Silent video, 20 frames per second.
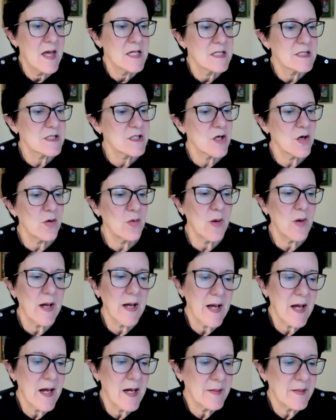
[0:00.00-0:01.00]
so
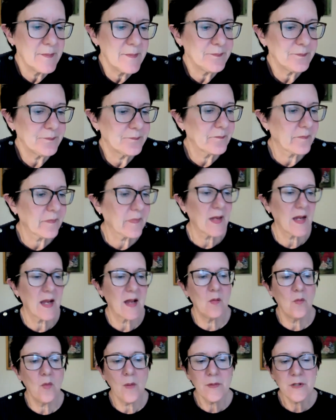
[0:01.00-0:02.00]

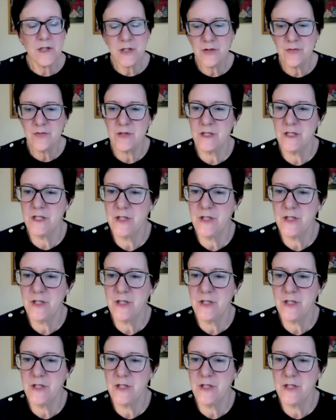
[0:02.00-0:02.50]
what would you